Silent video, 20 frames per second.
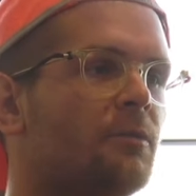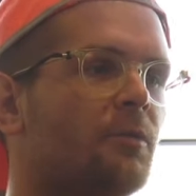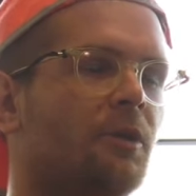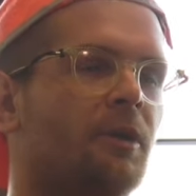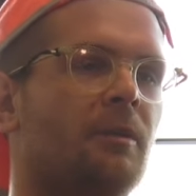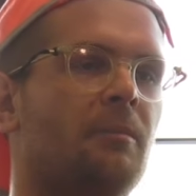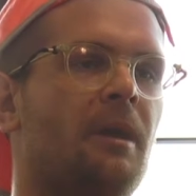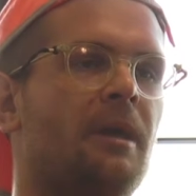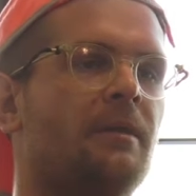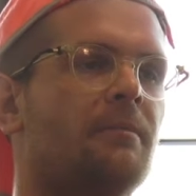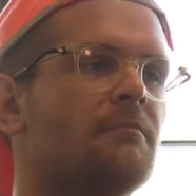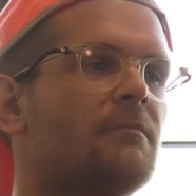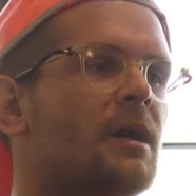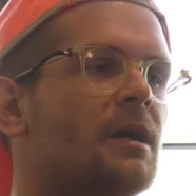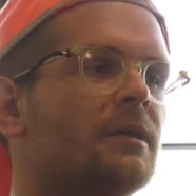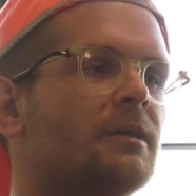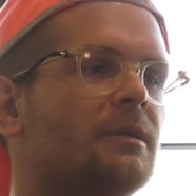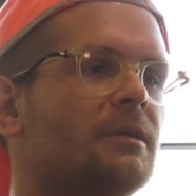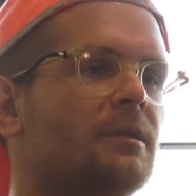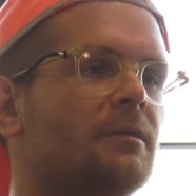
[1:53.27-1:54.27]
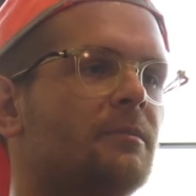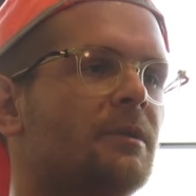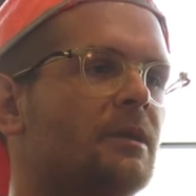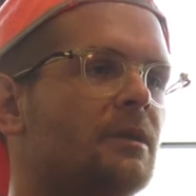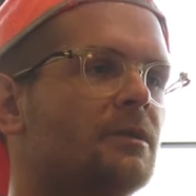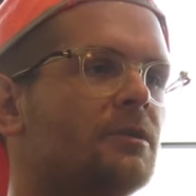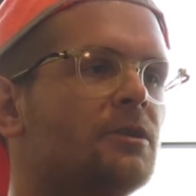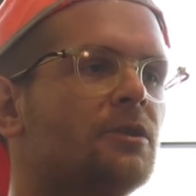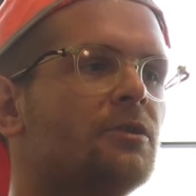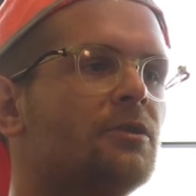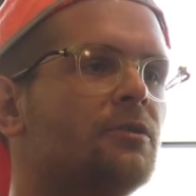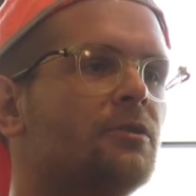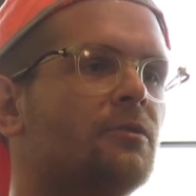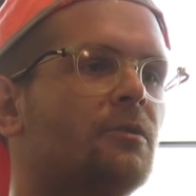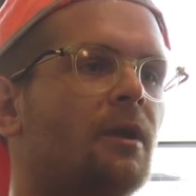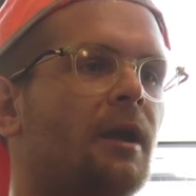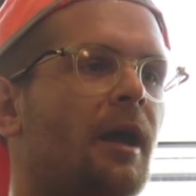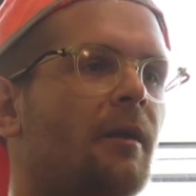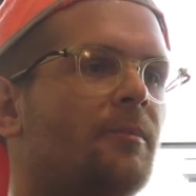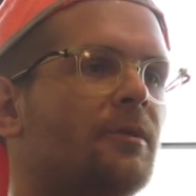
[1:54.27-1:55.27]
we're going to make money, me and
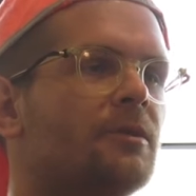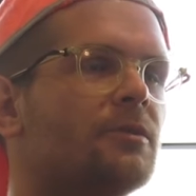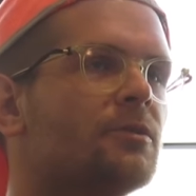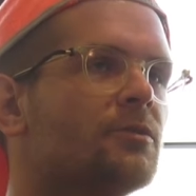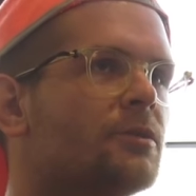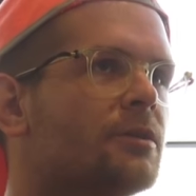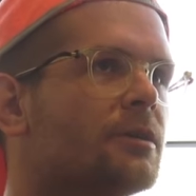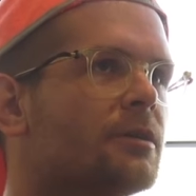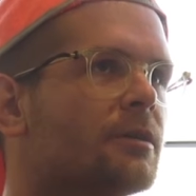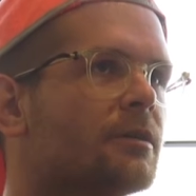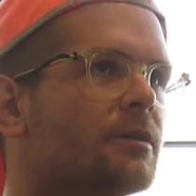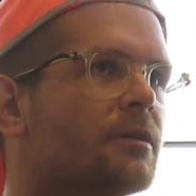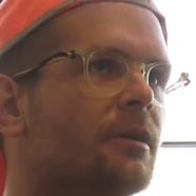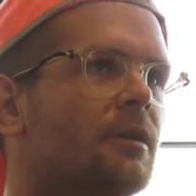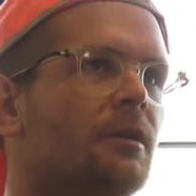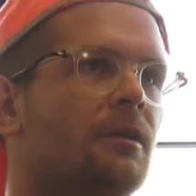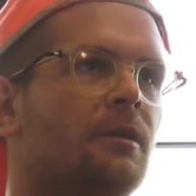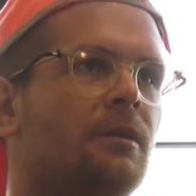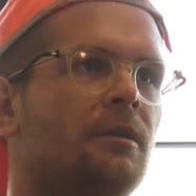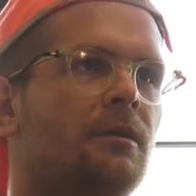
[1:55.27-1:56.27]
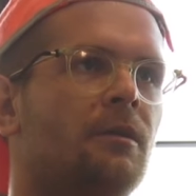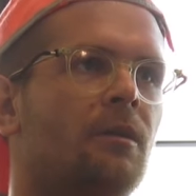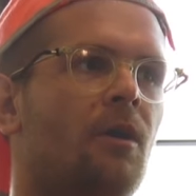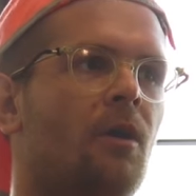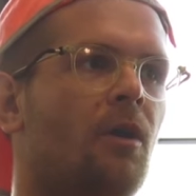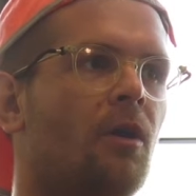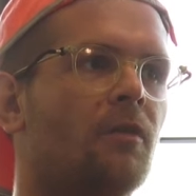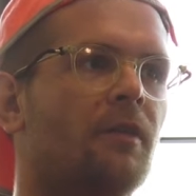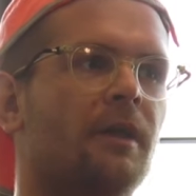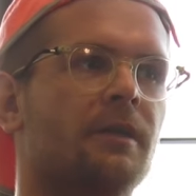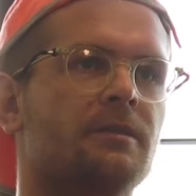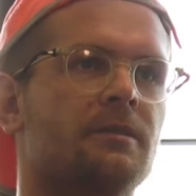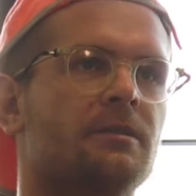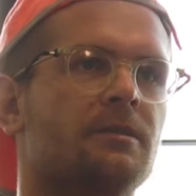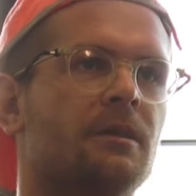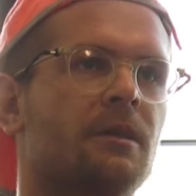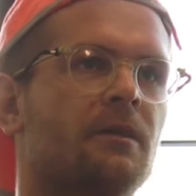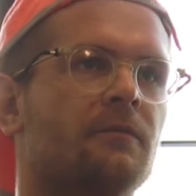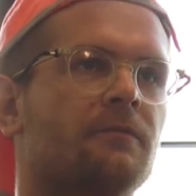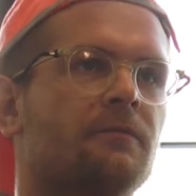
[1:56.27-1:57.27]
you, Happy New Year, all that
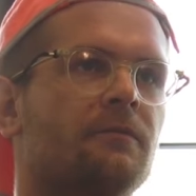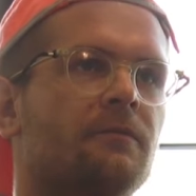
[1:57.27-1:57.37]
stuff.